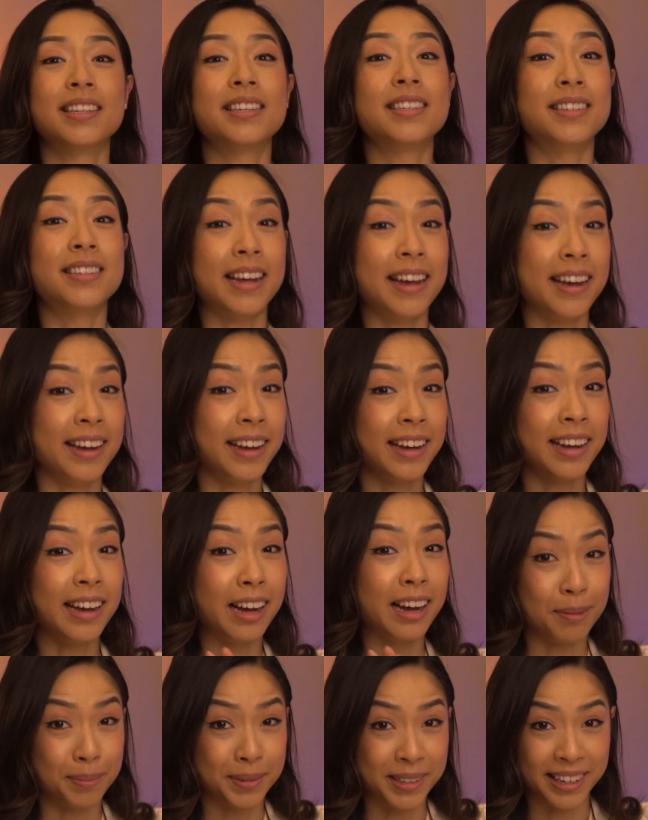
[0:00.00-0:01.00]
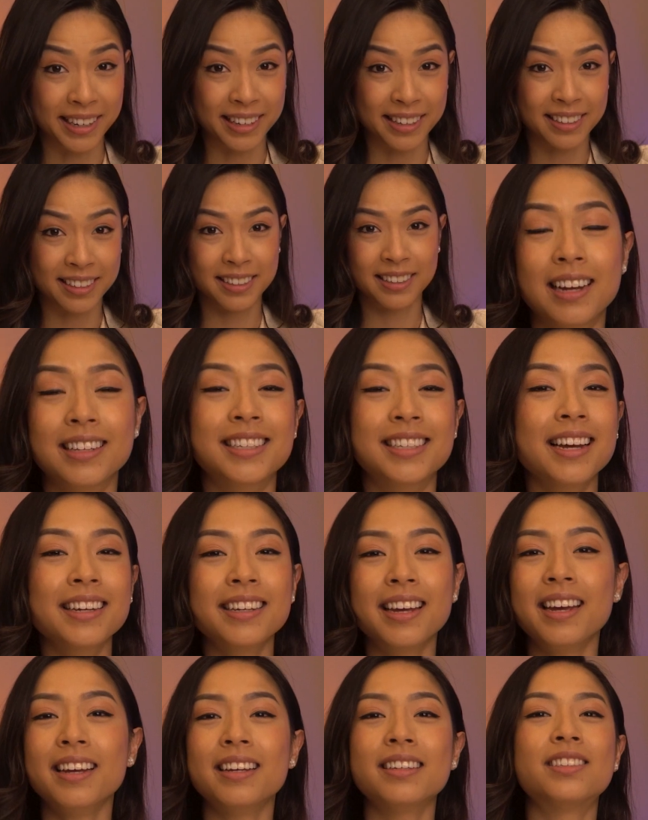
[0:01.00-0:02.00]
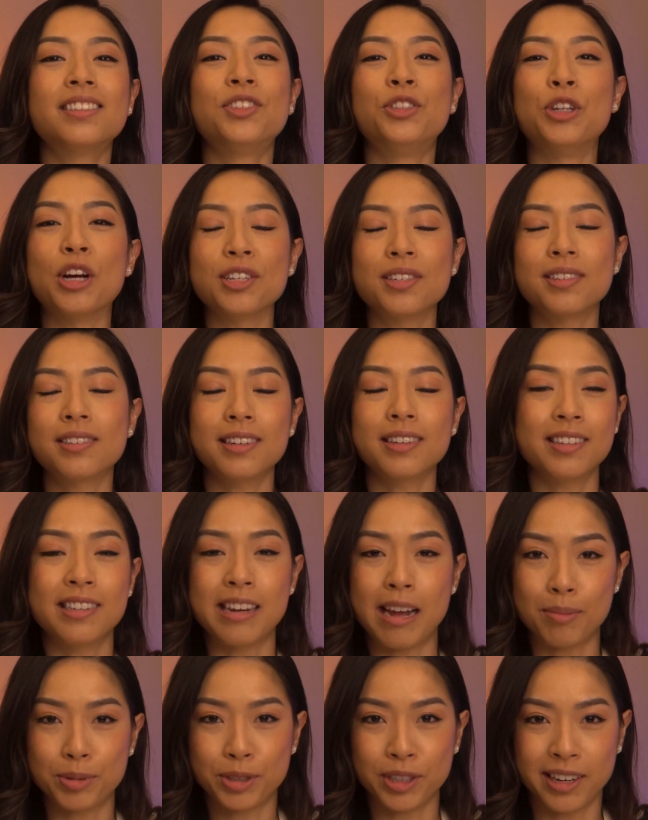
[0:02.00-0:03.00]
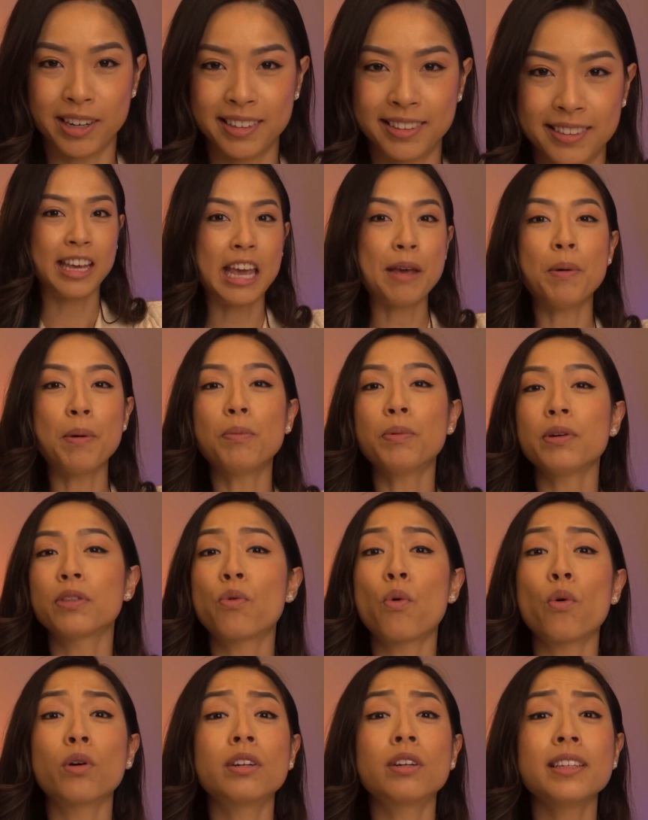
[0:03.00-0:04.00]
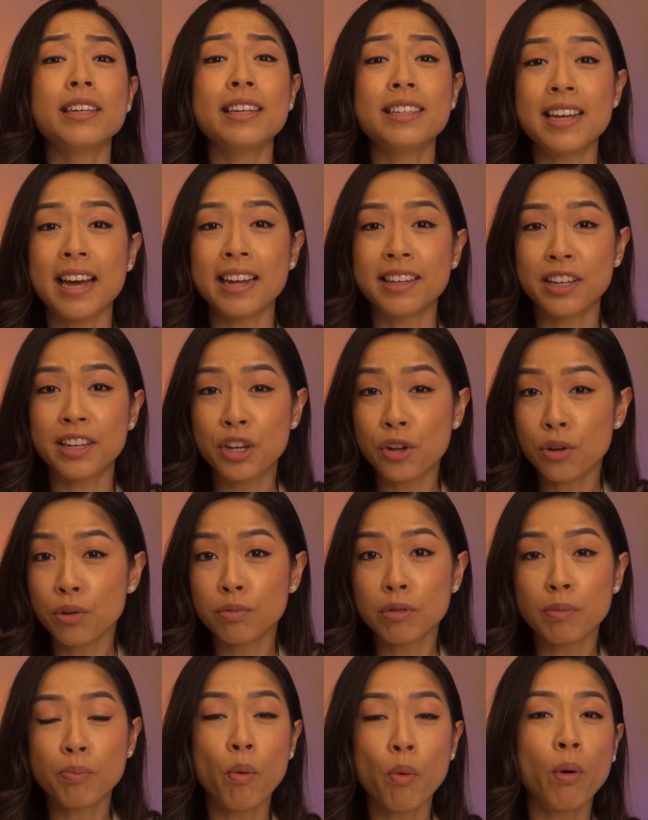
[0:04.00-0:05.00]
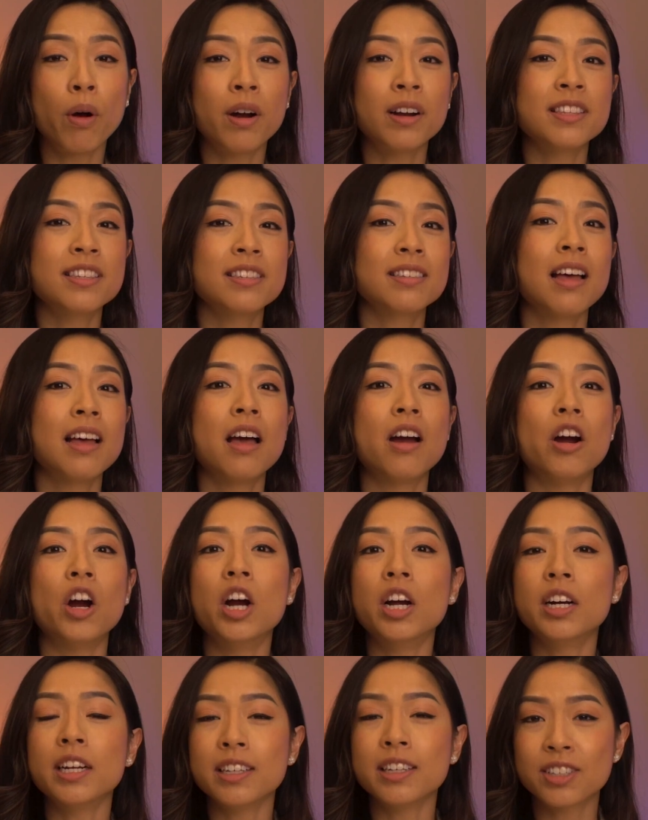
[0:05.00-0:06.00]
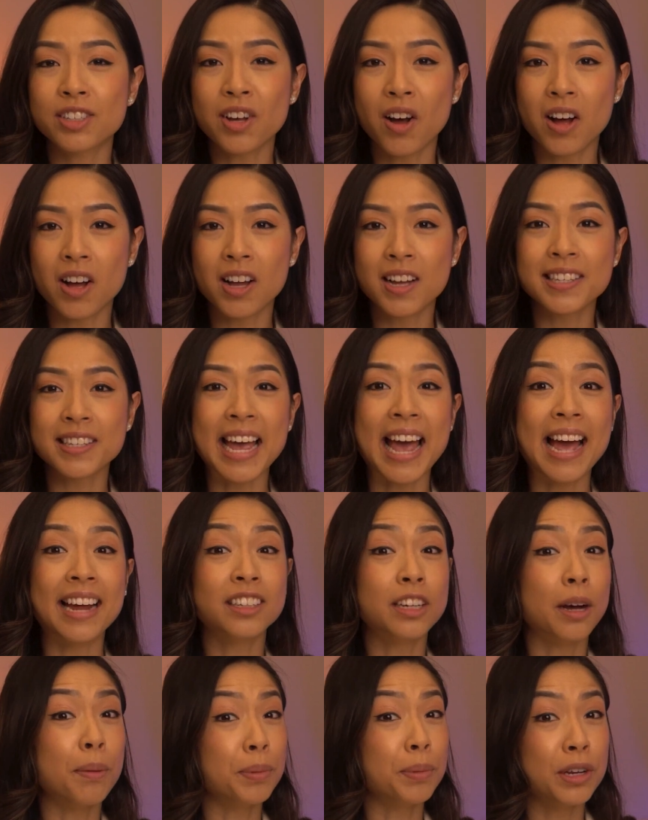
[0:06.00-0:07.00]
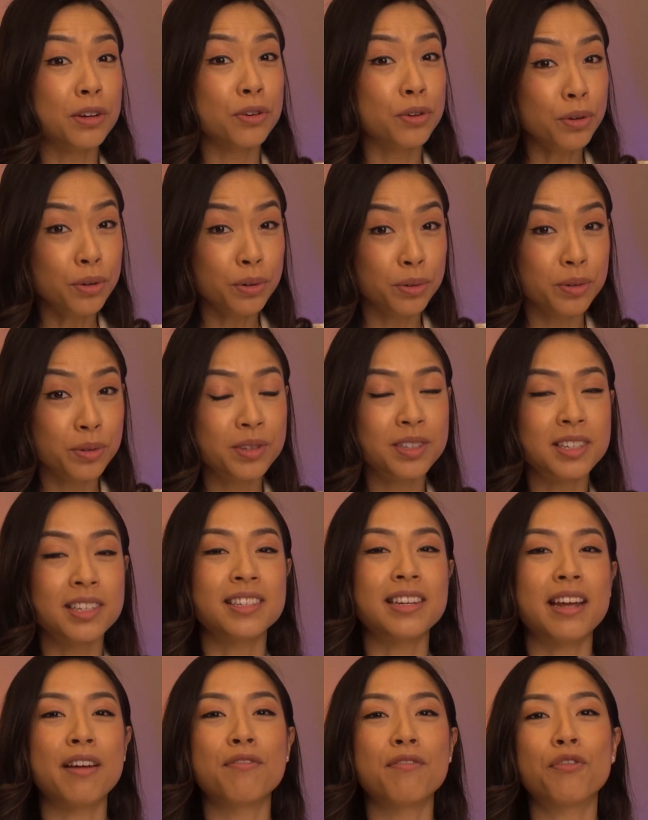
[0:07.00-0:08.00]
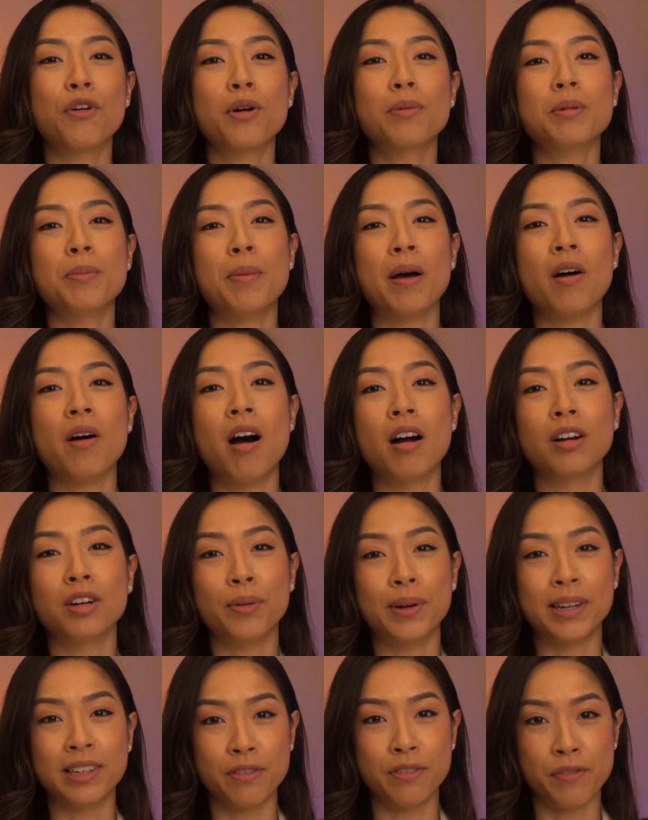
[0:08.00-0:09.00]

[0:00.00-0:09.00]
Stay updated. A ten K is just a snapshot. Keep up with quarterly ten Q reports, earnings calls, and company news to stay informed about ongoing